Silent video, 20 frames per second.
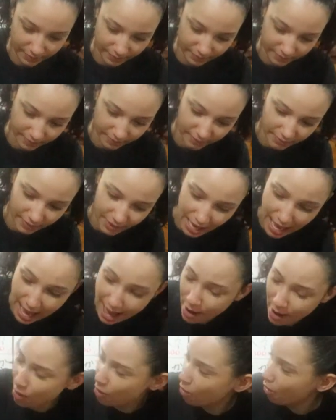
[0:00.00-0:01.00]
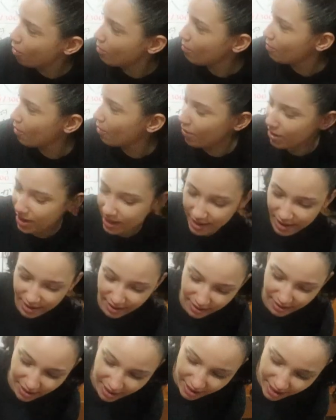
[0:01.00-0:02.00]
No te siento sofocada,
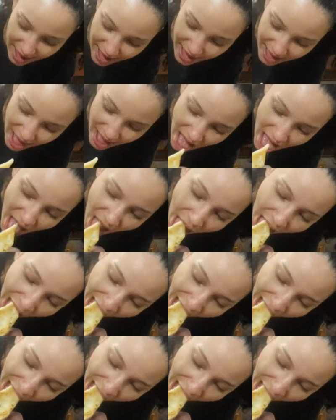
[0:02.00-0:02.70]
Talita.